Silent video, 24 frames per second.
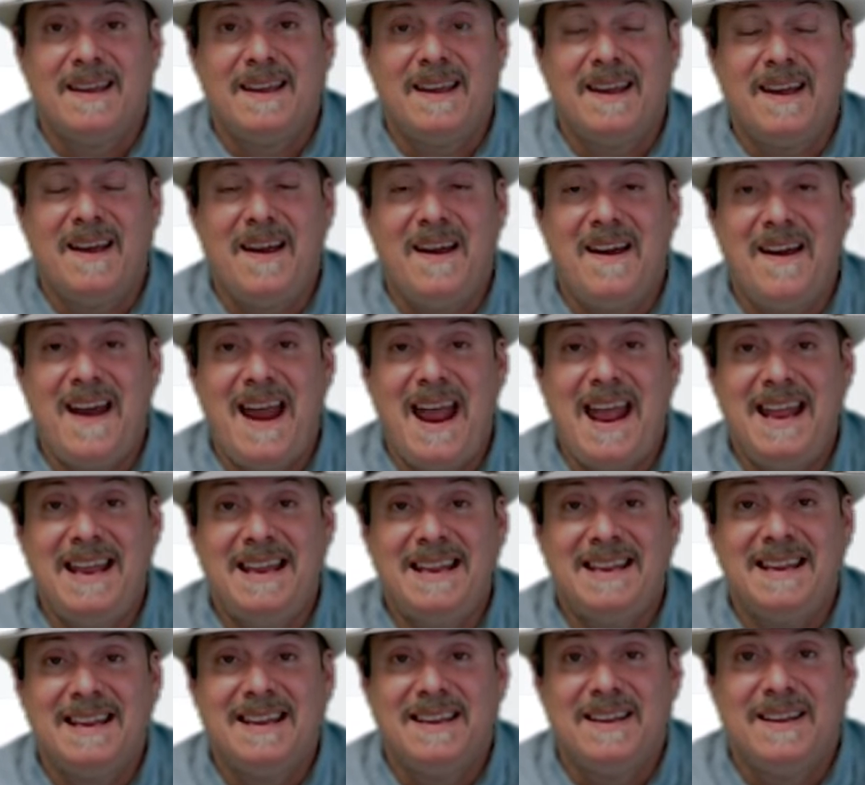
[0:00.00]
all right,
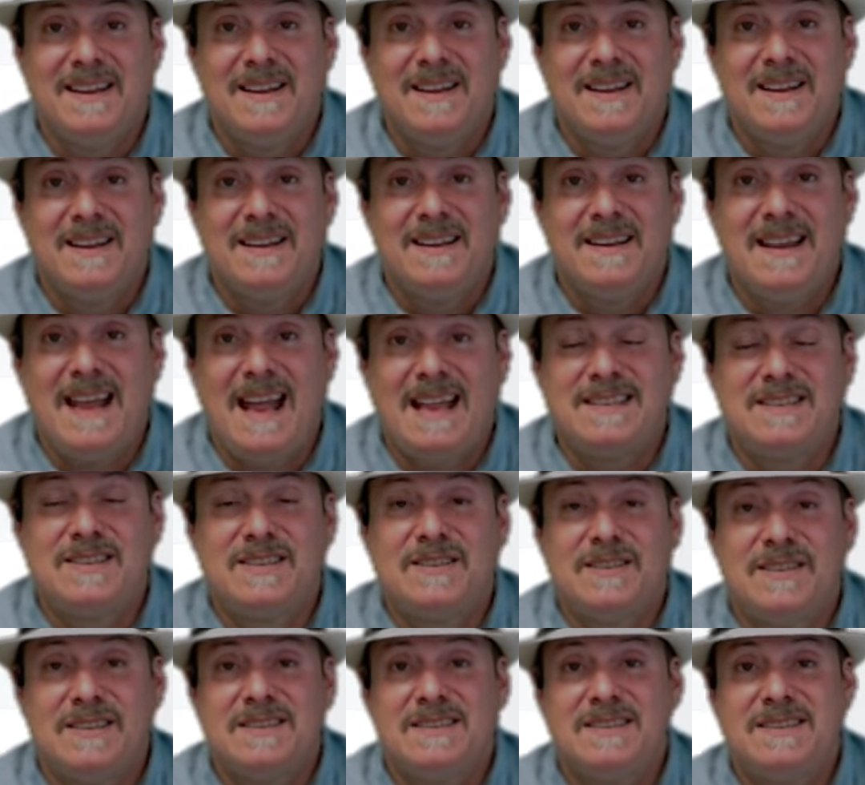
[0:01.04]

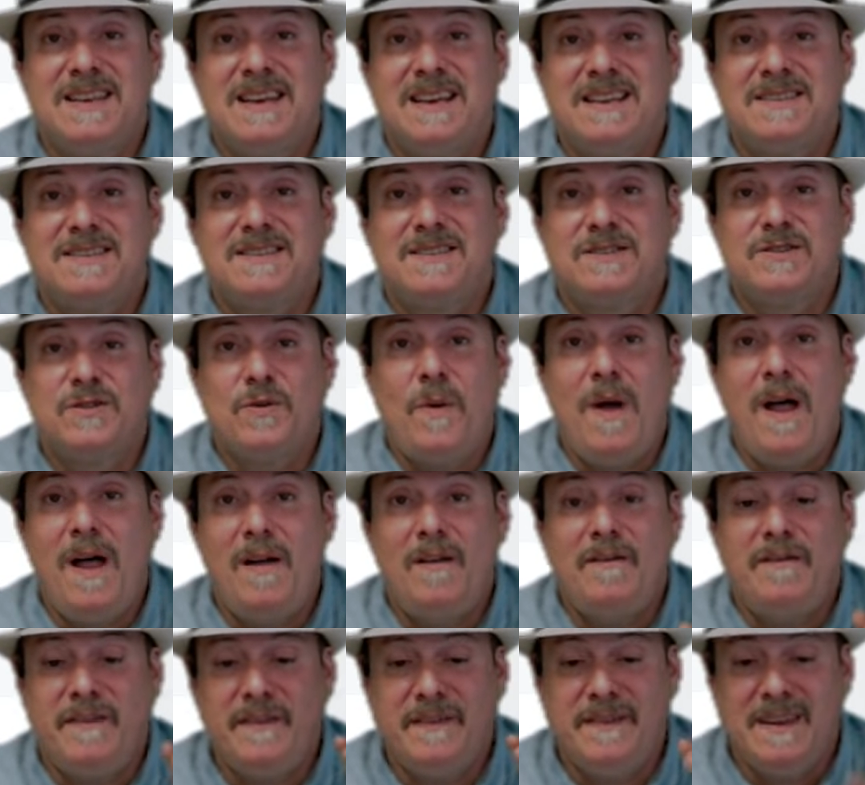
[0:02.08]
that's 6,
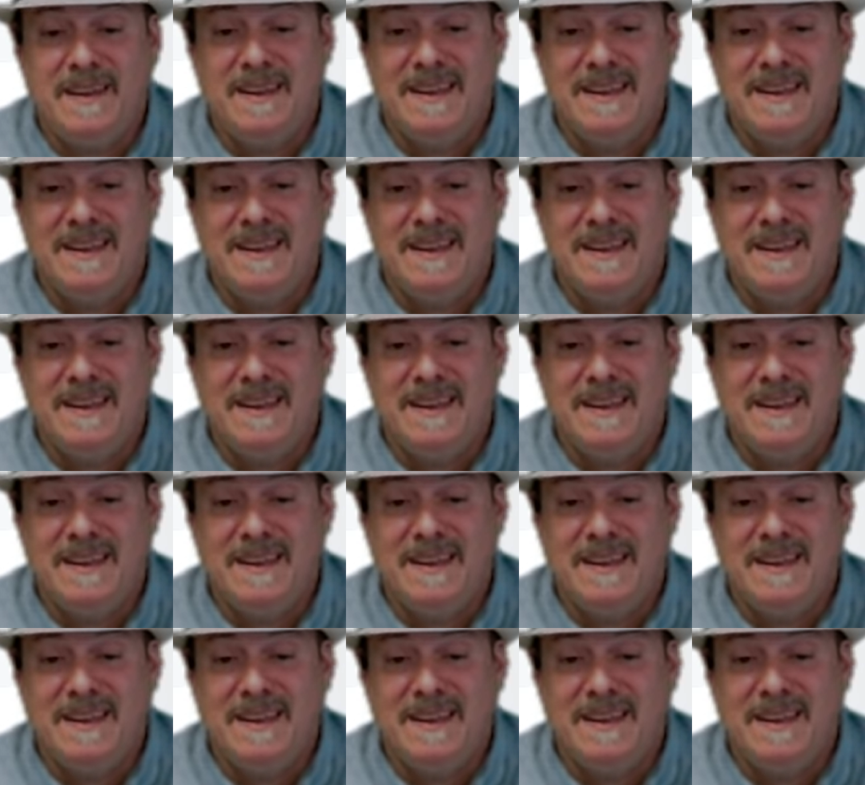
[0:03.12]
12,